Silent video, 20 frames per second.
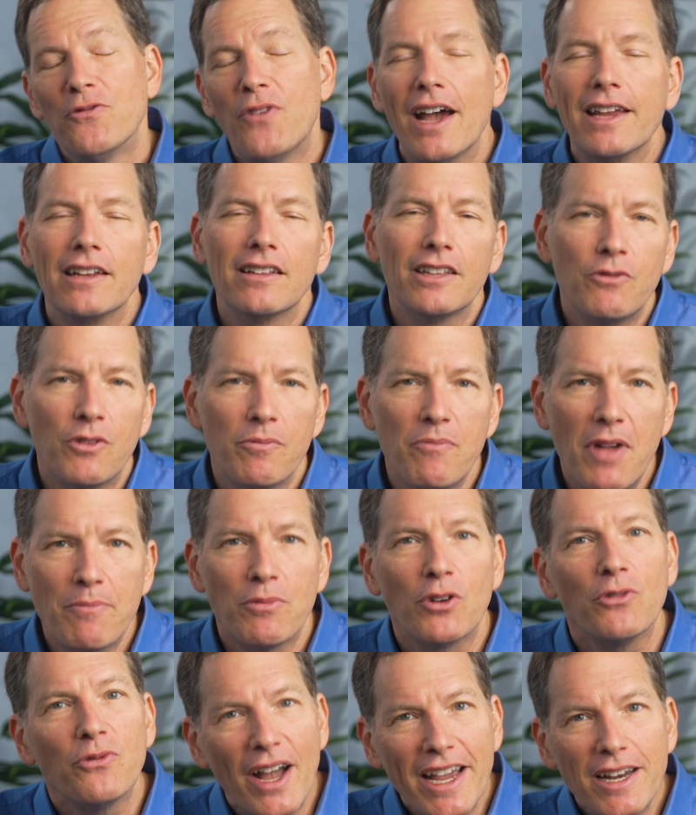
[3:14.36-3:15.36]
Finally,
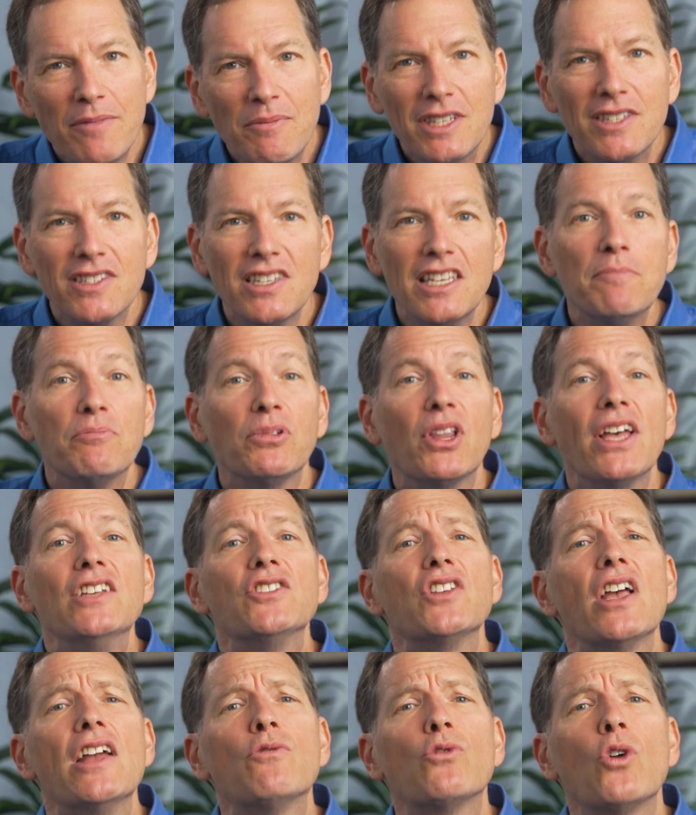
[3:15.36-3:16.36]
remember, vitamin C
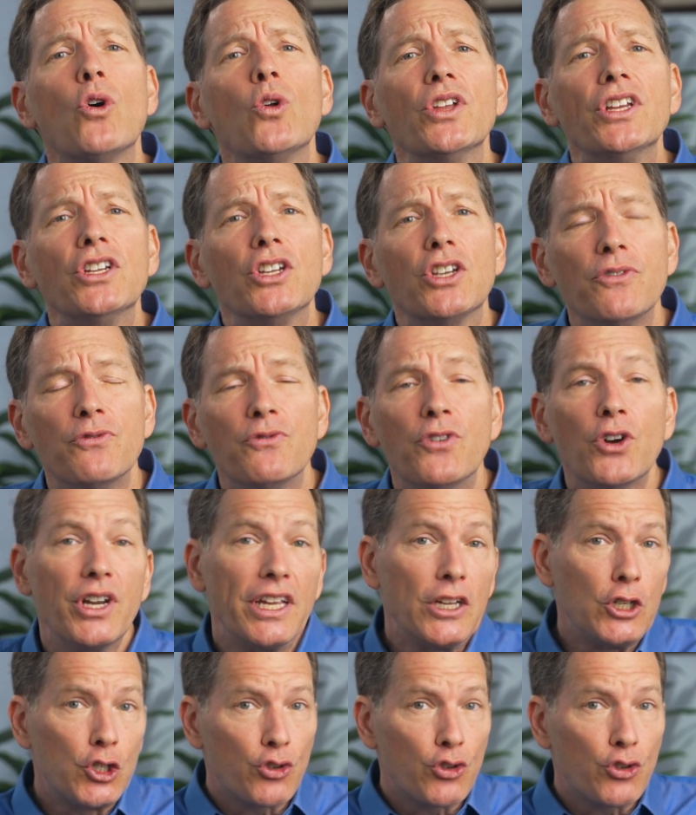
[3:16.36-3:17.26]
plays a role in converting